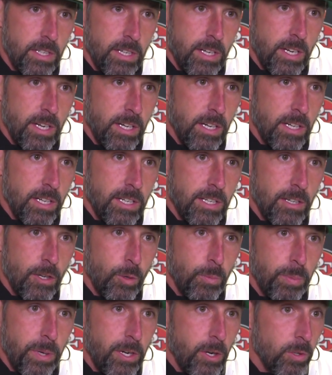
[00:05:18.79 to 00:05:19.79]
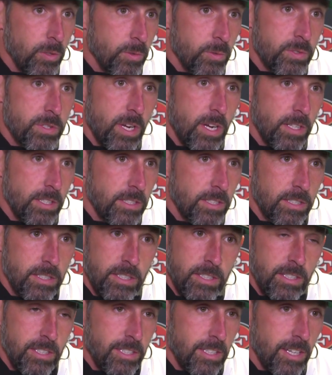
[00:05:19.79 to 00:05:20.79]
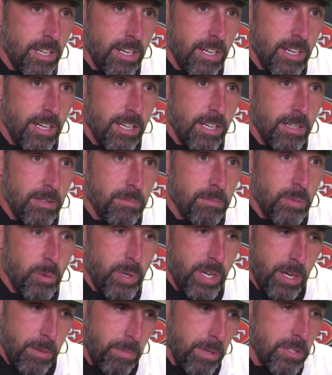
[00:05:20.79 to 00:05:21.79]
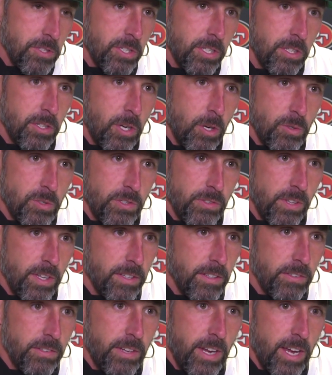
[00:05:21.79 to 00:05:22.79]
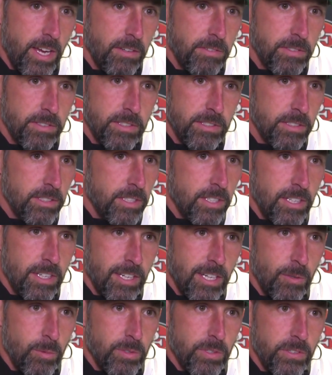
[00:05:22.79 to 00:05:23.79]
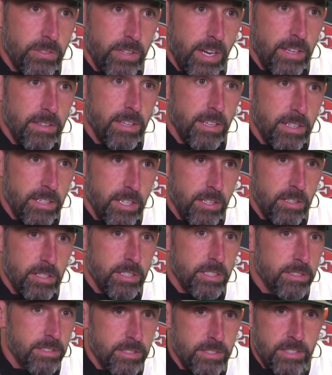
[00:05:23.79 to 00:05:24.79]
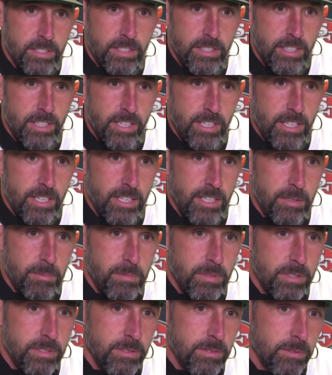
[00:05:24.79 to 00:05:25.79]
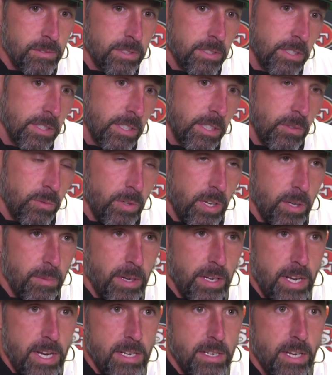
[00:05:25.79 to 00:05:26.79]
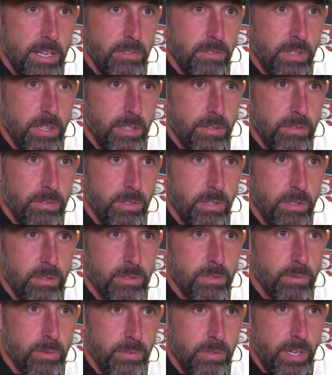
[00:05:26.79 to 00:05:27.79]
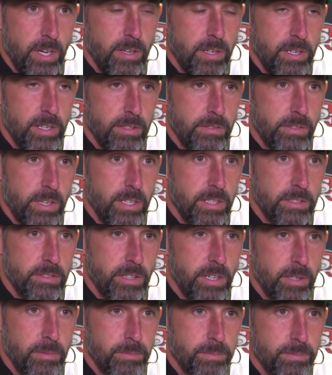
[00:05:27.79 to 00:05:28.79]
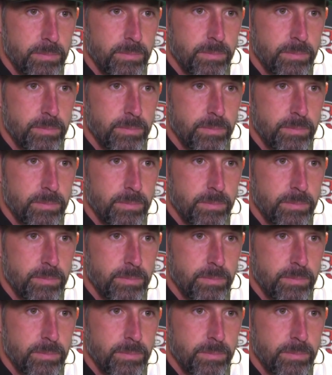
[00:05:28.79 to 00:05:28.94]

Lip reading: I don't lose Sala. But we got a bunch of good coaches on the staff, and we'll decide that here. And I guess we got about 8 days left, so we'll see how it ends up.